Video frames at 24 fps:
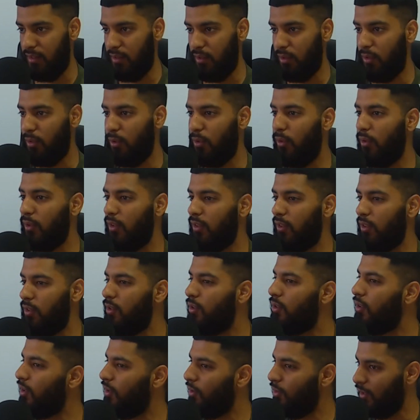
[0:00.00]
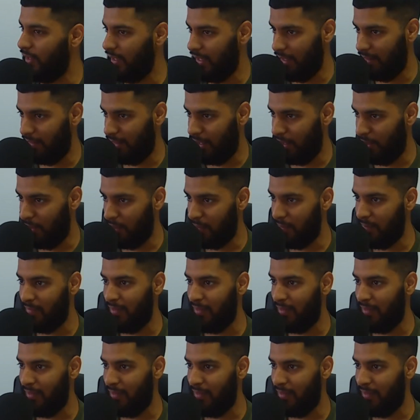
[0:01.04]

You took your year out,